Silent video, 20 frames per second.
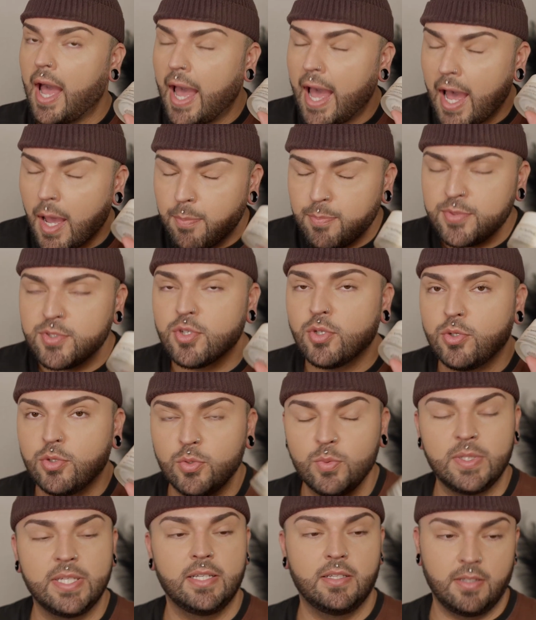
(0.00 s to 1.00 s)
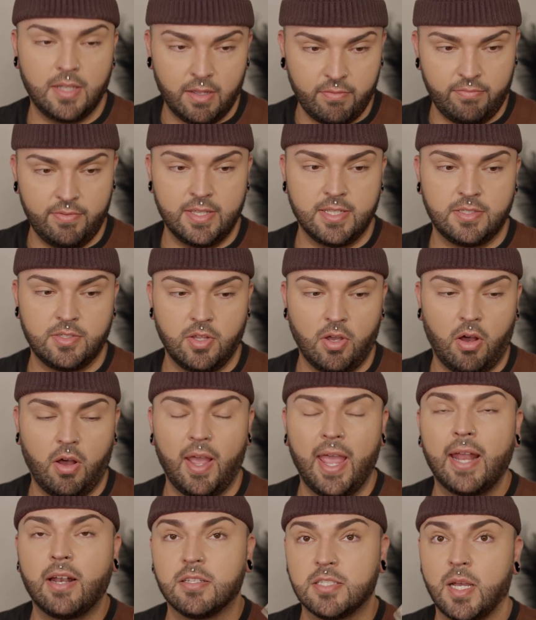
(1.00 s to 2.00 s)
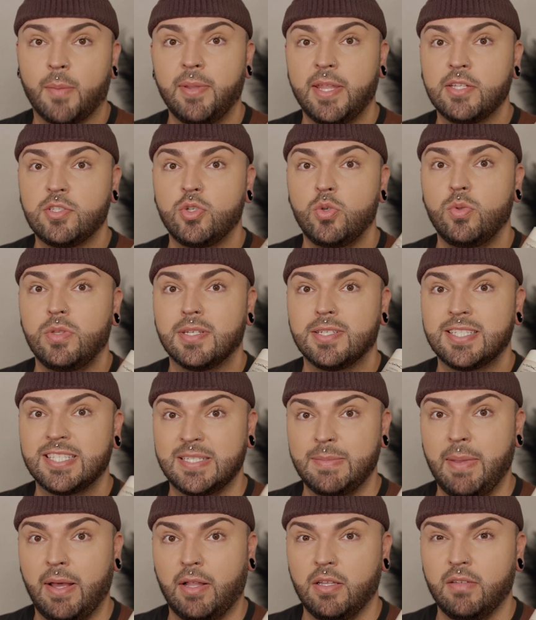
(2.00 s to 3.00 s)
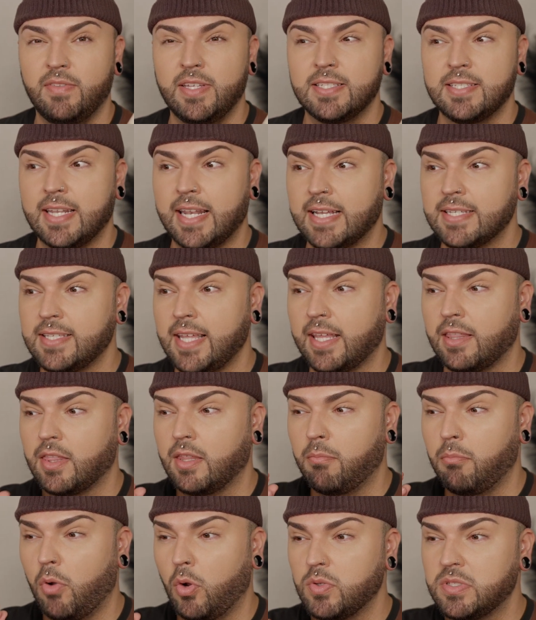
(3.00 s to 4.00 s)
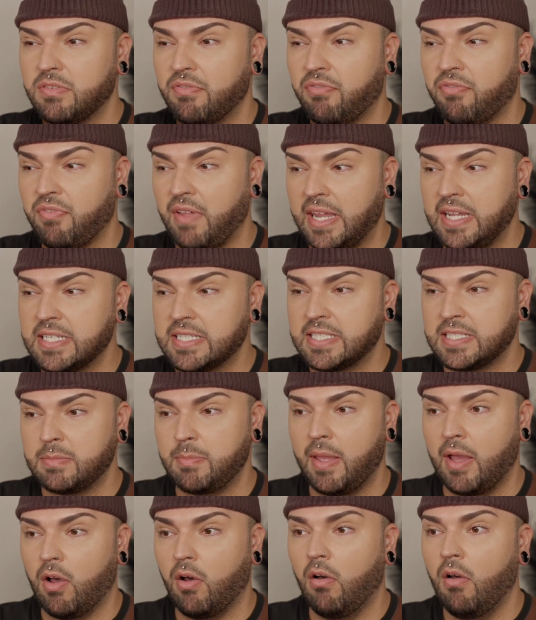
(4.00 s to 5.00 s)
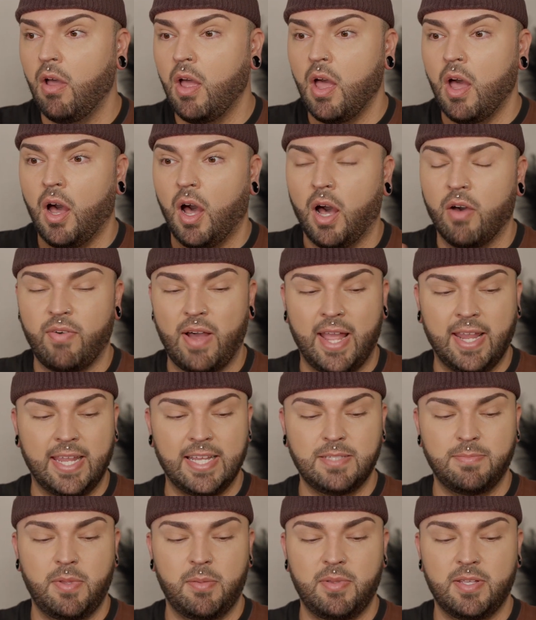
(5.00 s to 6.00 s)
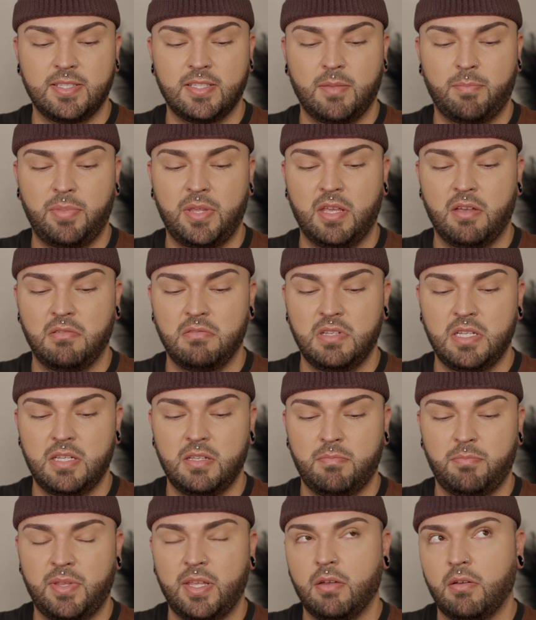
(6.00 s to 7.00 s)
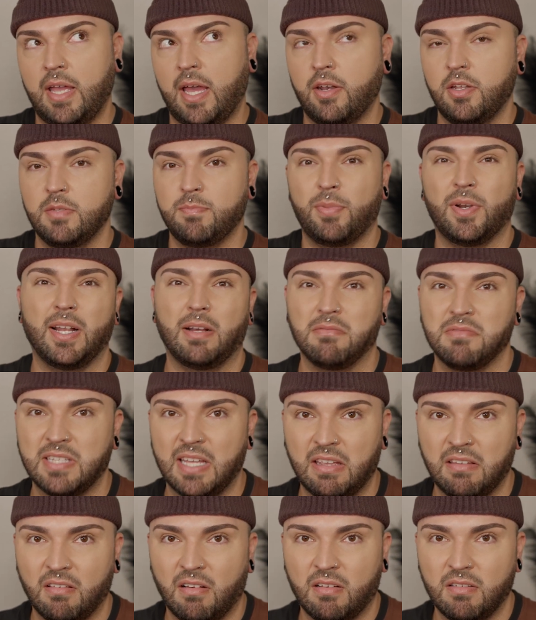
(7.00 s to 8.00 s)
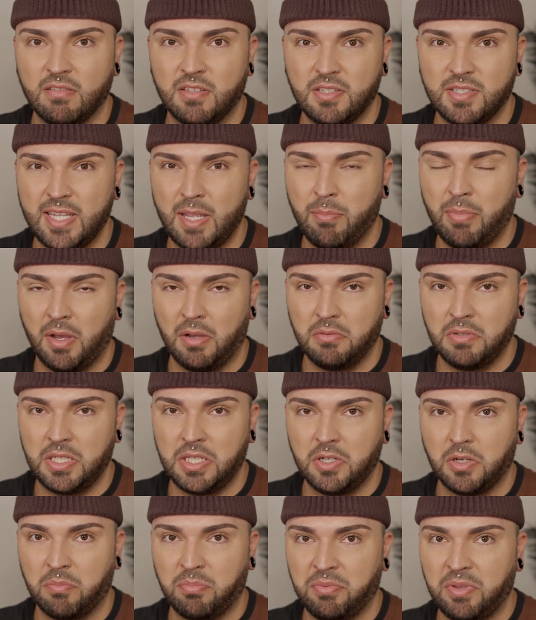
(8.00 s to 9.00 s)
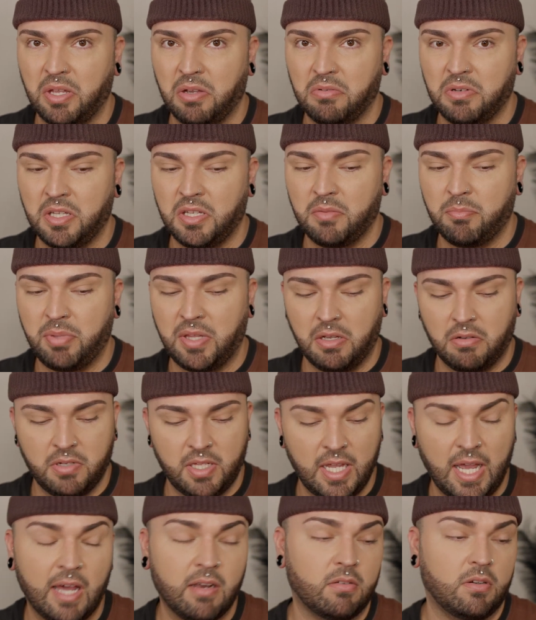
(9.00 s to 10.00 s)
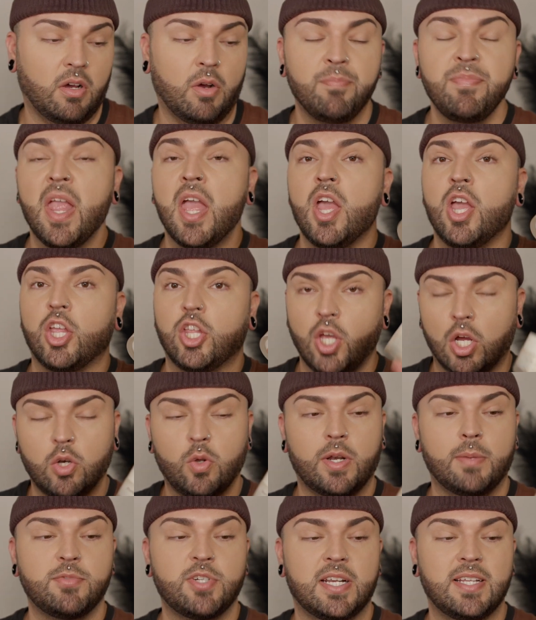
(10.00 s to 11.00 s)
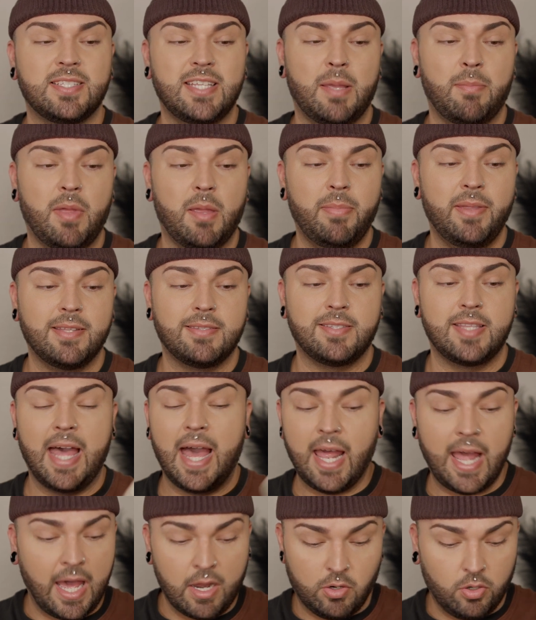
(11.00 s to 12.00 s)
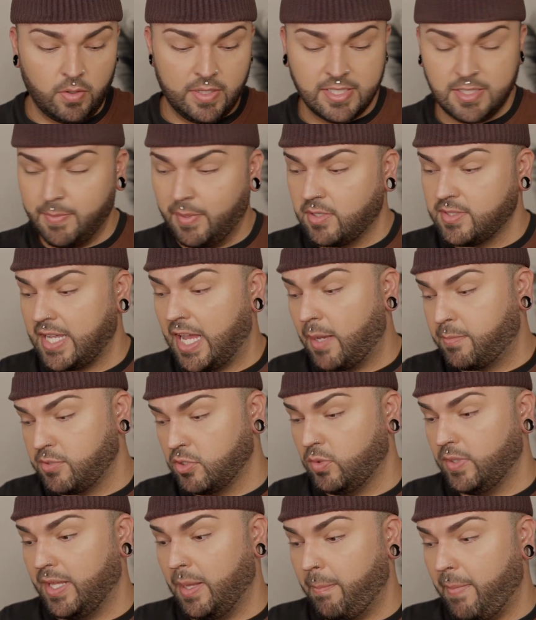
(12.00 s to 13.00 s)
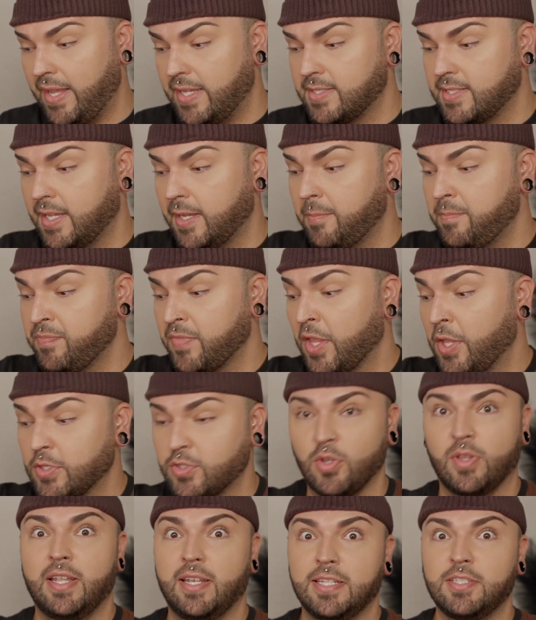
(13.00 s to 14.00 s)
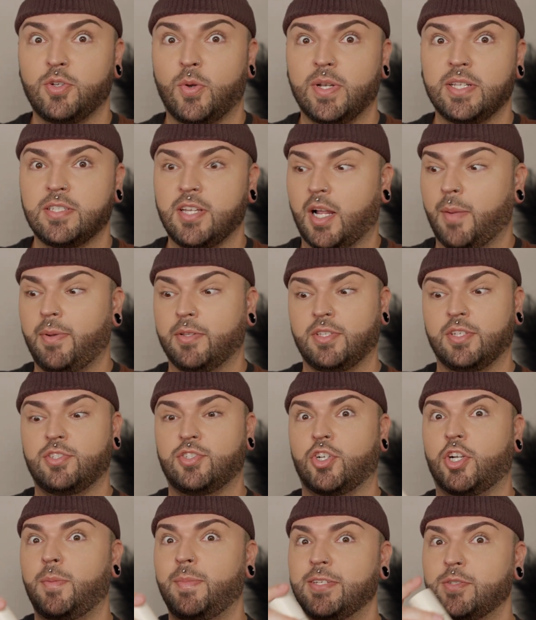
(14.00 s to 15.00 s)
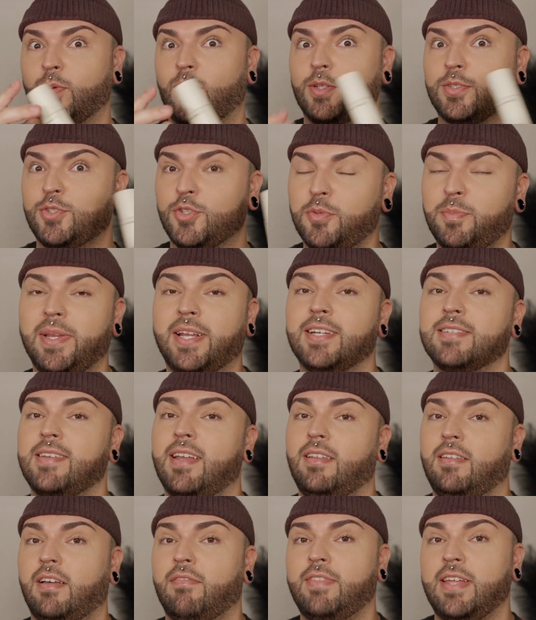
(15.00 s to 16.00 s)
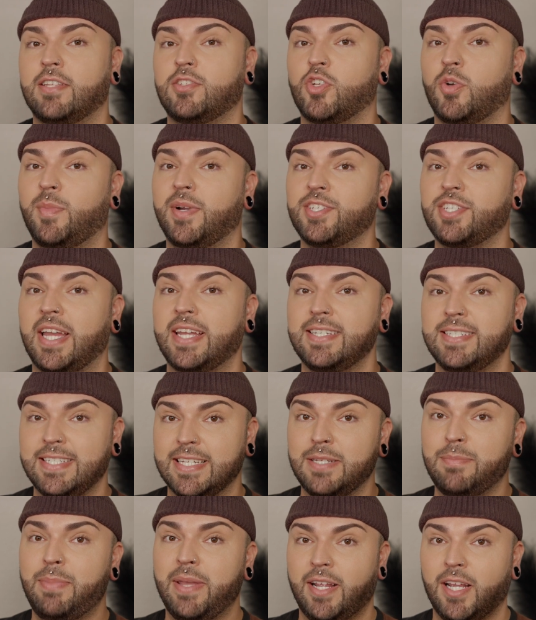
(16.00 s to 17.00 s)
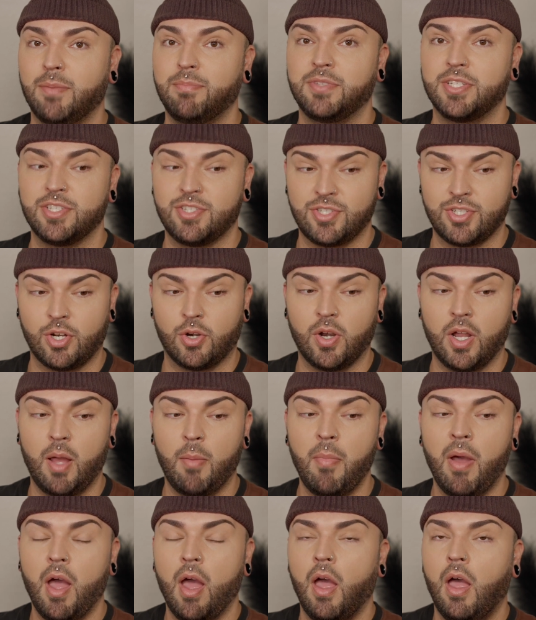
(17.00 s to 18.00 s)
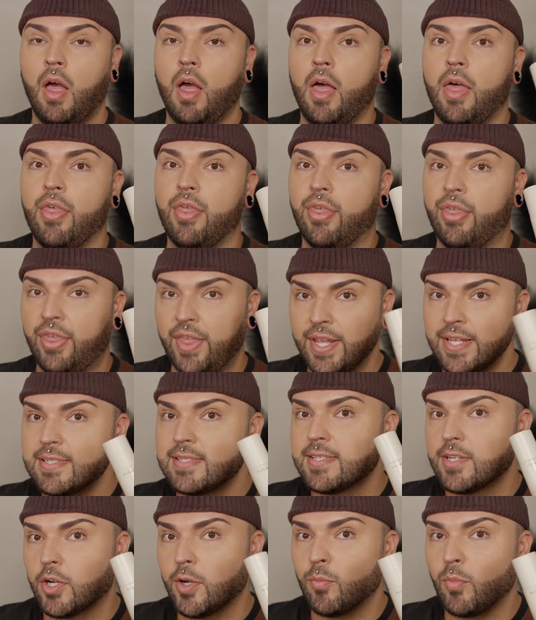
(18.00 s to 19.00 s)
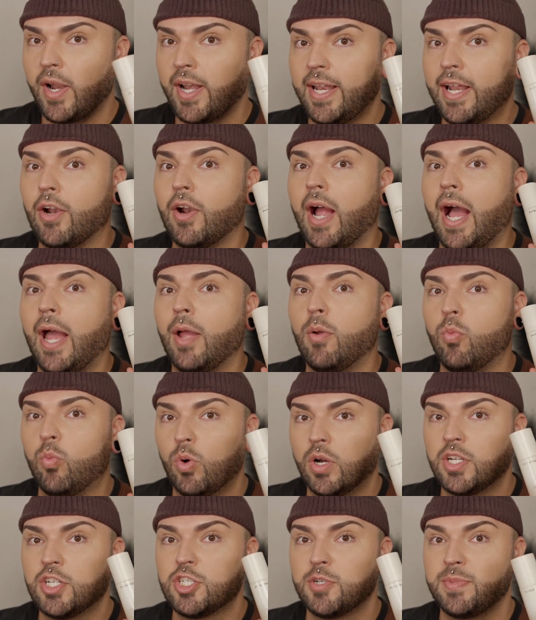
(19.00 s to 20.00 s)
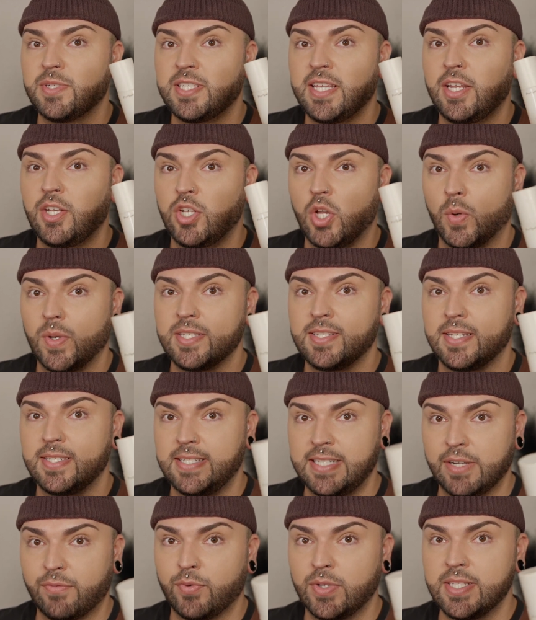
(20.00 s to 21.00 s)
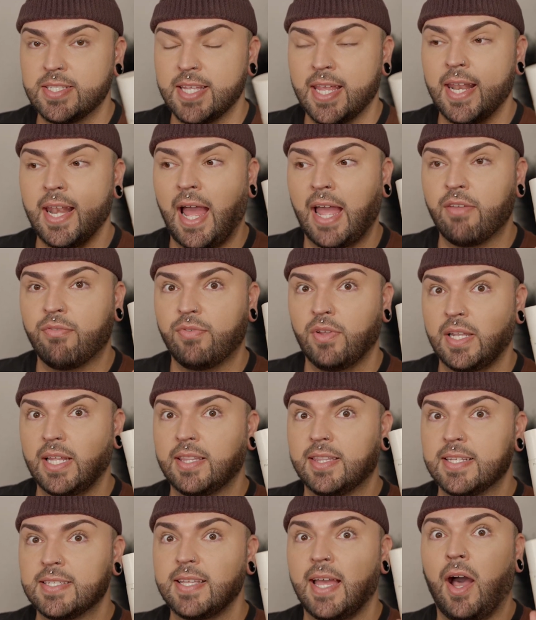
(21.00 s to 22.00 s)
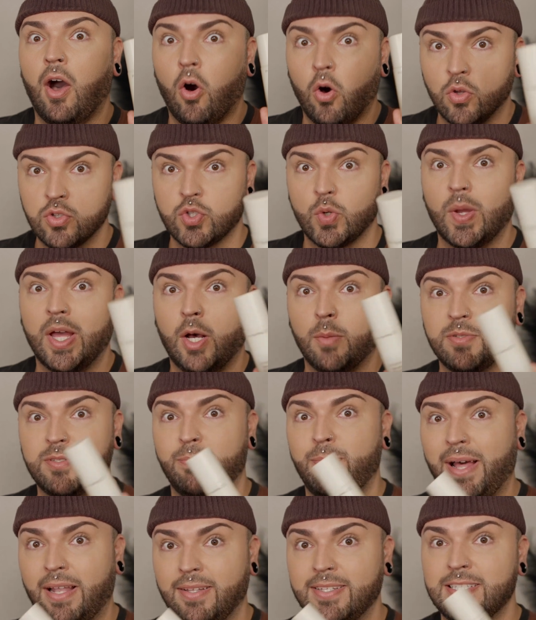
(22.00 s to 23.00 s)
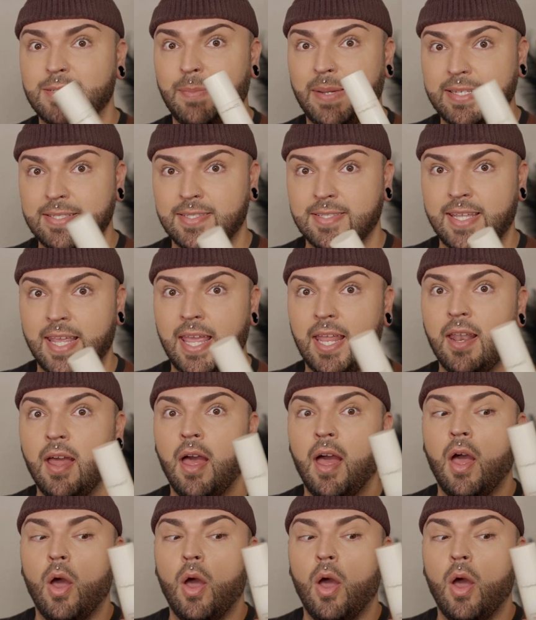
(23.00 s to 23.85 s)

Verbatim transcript: Absolutely love this, y'all. And on top of that too, the smell of this, it has like the most faint smell of, I guess maybe it's the peony. Pe how do you pronounce that, y'all? Do you say pony or peony? Peony? I don't know. Y'all know what I'm trying to say. Maybe it's that. I don't know. This smells absolutely amazing. So then let's go ahead and talk about the serum as well too, because I love that so much. I did pick up the serum. This serum right here, I one hundred percent notice a difference in. I feel like this also helps balance my skin.